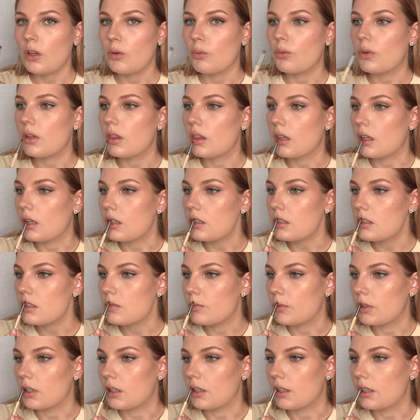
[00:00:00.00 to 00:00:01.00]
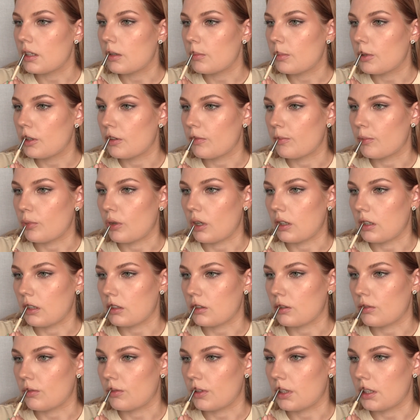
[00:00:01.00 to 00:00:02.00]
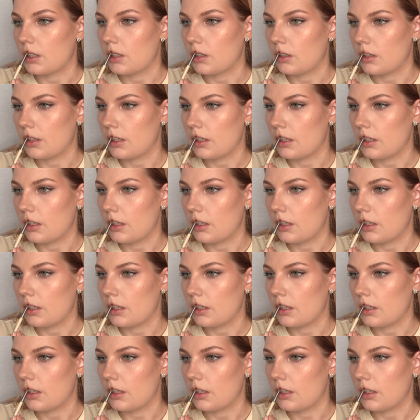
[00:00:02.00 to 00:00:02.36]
with this, with a little bit of product. You really don't